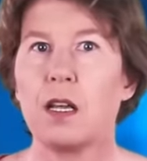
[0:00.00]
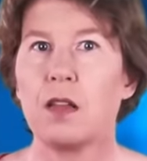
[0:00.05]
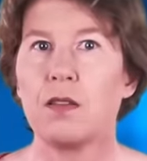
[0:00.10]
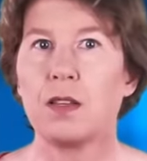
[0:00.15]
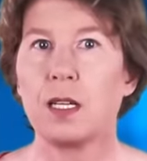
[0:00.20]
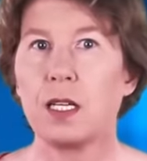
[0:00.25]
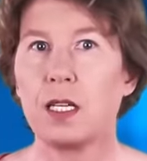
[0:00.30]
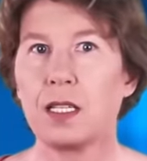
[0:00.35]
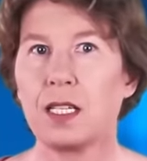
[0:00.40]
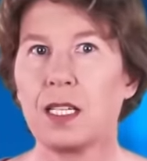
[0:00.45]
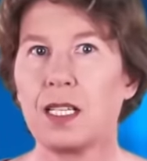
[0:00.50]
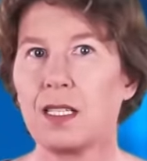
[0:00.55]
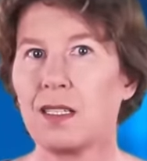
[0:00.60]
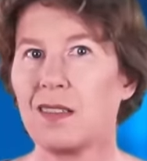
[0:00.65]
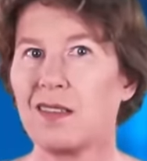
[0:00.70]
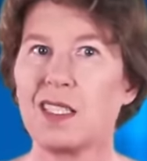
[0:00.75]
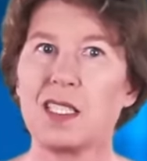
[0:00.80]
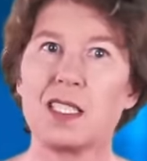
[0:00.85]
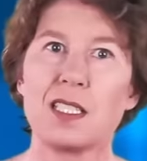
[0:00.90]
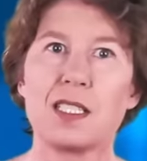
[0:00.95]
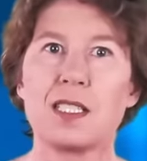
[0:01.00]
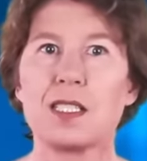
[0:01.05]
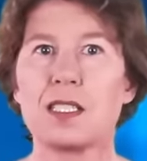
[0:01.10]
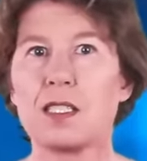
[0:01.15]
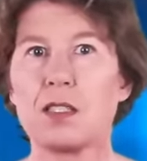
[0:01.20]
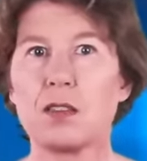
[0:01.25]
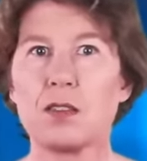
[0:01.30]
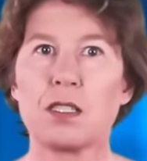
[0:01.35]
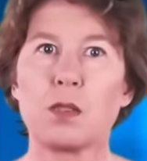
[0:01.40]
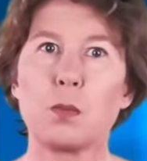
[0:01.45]
Then again, this isn't
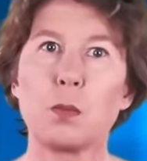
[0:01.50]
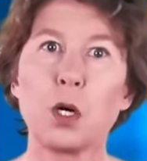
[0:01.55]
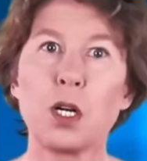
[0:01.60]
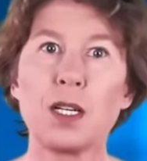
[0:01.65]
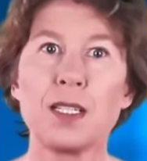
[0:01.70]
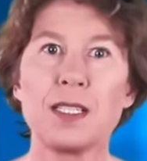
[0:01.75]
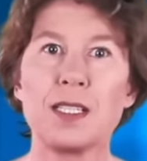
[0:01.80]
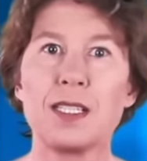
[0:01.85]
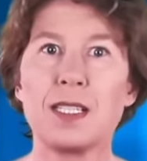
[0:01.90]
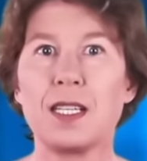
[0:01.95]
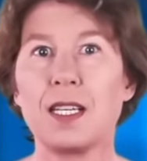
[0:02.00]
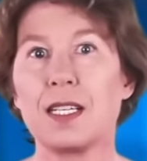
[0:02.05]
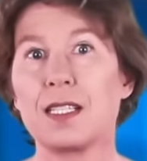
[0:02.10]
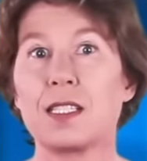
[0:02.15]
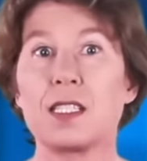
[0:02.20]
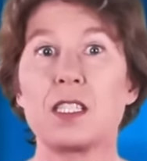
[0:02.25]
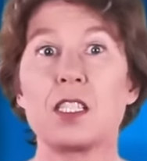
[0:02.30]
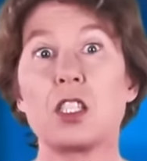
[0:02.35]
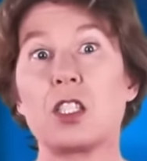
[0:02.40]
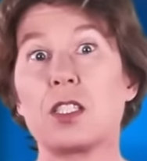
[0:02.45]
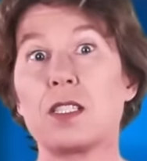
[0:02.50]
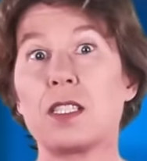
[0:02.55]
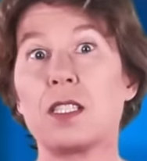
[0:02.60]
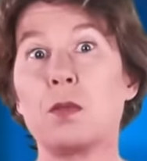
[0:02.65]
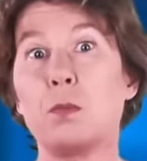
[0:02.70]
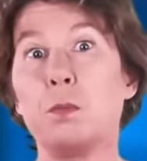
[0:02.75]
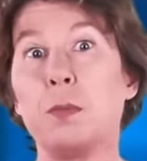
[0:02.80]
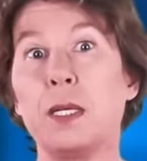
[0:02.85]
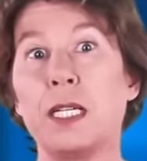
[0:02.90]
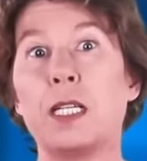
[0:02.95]
so surprising as it's just
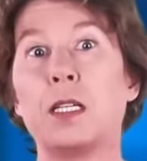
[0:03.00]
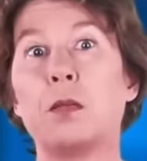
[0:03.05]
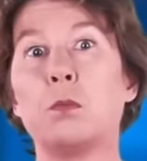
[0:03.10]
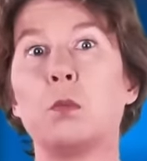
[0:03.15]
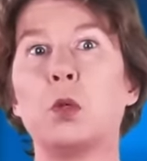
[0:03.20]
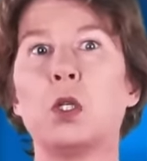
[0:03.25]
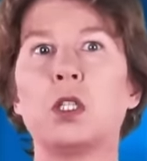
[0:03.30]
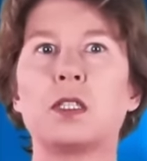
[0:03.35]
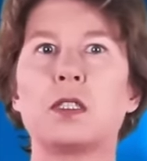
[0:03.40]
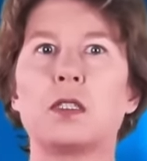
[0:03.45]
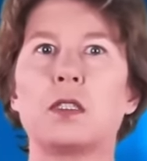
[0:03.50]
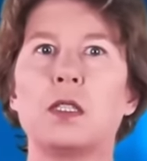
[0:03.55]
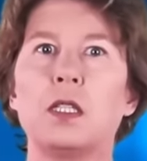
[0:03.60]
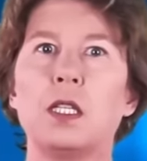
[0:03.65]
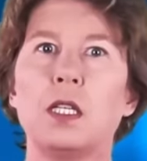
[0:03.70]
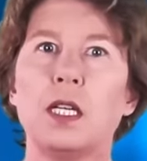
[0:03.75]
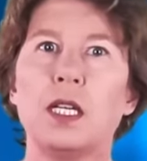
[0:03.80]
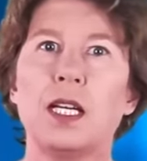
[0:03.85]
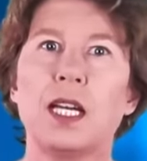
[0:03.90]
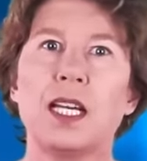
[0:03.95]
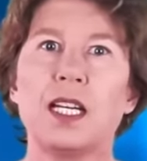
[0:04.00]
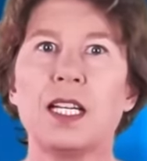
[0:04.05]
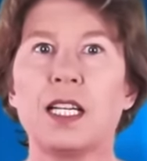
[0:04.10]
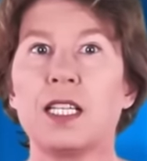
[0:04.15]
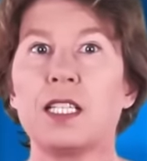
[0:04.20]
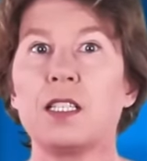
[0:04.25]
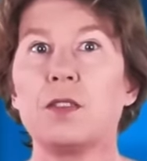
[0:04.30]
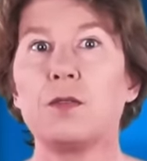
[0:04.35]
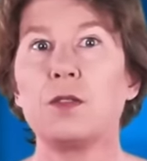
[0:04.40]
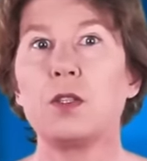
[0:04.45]
a bigger model.
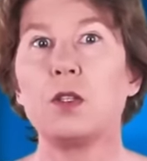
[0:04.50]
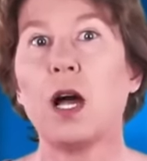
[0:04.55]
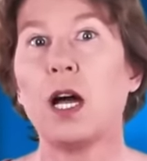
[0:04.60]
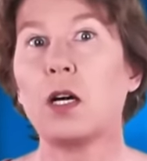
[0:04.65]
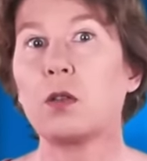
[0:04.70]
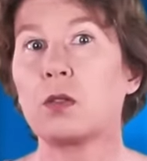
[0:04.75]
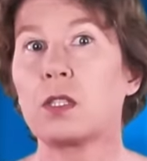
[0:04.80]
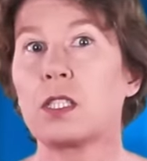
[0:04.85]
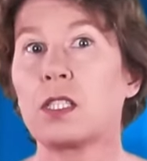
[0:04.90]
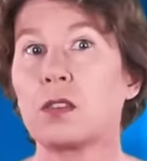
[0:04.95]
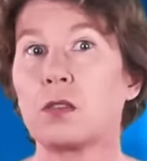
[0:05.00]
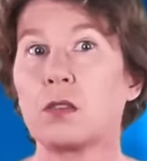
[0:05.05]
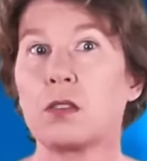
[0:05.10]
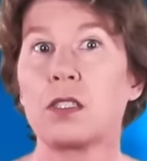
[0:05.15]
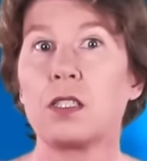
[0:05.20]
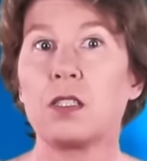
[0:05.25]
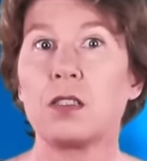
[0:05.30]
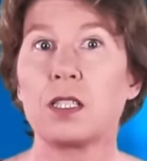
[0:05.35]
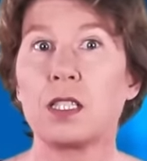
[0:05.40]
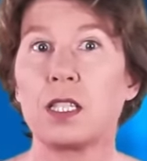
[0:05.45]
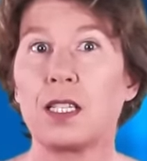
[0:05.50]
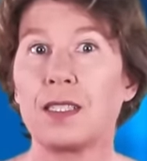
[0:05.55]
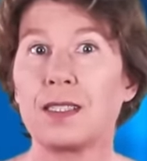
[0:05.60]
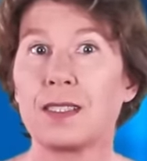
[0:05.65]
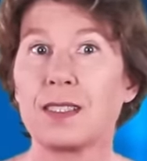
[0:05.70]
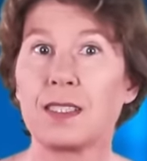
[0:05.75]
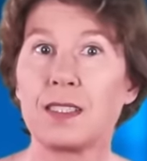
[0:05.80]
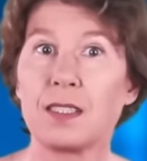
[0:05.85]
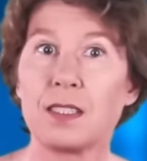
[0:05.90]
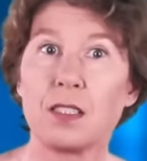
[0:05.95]
And if you outsource your
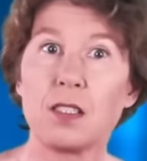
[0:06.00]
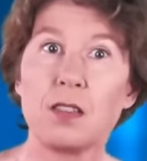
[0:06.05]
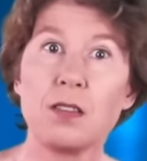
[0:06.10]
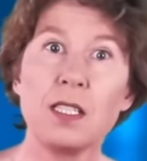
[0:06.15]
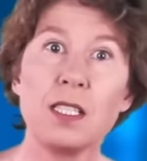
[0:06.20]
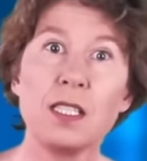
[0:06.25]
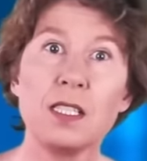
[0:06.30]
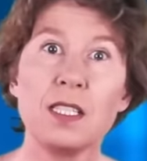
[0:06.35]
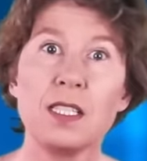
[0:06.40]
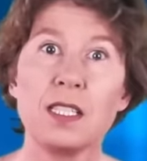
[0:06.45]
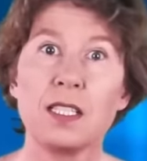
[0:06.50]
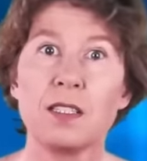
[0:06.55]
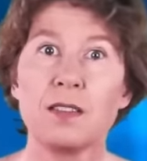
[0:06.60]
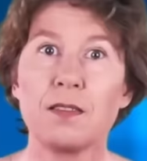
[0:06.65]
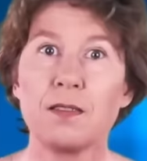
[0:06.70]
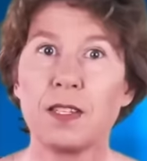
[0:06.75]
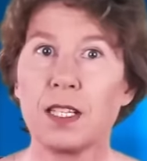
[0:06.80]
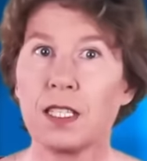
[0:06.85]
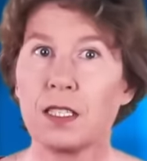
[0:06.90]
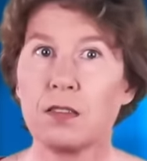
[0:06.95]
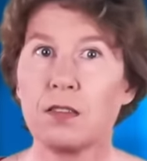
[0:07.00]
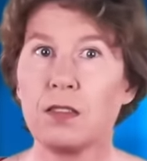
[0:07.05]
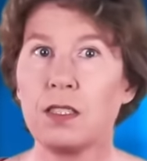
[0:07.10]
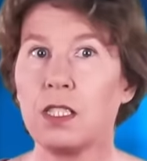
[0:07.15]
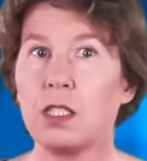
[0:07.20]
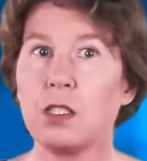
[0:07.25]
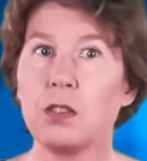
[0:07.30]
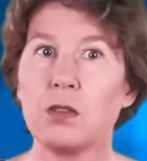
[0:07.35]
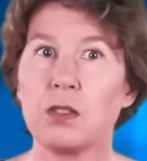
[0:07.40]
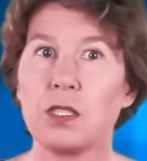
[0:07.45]
tasks to India, that
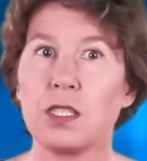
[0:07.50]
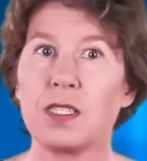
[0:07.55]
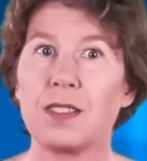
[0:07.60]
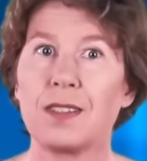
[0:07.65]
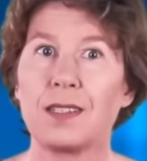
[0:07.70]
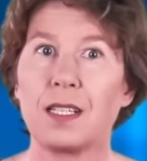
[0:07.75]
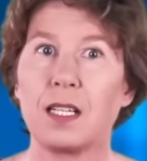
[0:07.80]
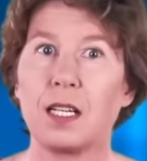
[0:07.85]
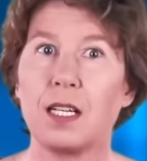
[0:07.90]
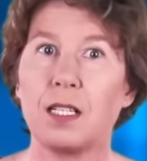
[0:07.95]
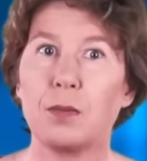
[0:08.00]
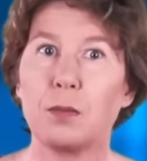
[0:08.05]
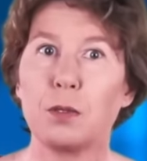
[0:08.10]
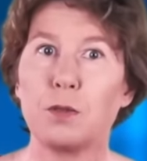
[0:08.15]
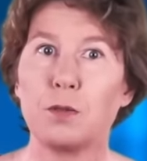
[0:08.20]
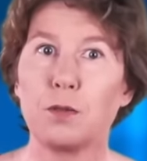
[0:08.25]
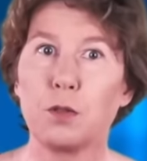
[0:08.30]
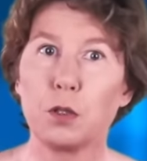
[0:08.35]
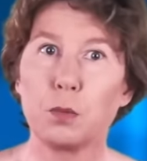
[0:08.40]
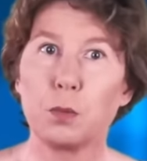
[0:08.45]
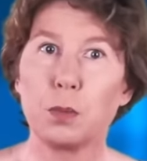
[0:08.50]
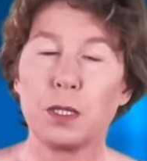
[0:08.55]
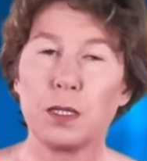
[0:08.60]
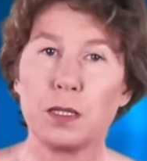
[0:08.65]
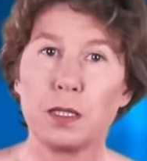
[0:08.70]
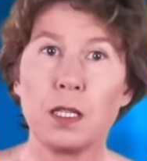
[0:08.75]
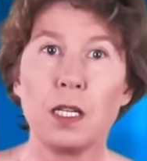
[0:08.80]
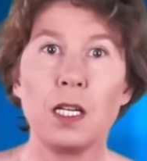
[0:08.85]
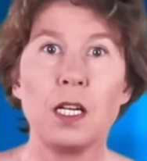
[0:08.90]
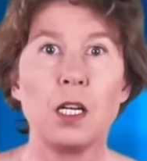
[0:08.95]
reduces the carbon
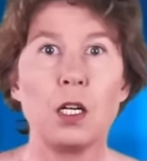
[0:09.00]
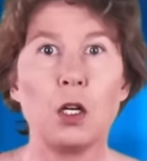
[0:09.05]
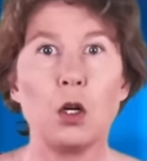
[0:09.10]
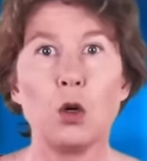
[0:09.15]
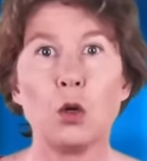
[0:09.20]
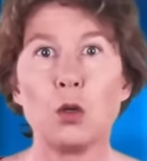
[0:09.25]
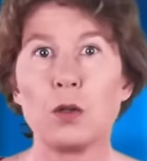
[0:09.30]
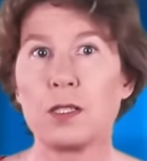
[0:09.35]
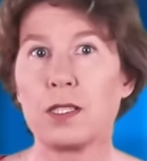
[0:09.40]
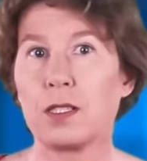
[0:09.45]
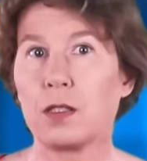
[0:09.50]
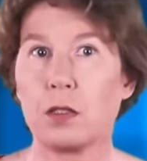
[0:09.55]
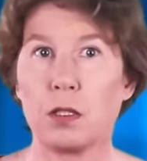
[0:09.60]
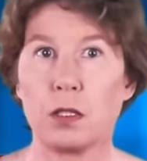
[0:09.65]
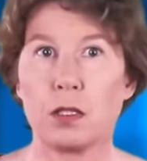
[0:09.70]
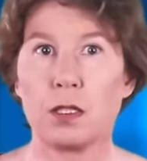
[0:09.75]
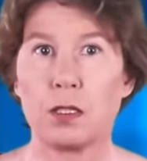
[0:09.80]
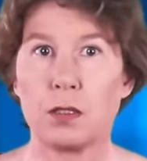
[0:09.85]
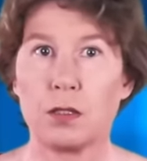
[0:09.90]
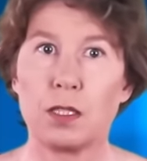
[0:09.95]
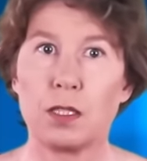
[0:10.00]
footprint. Also, not so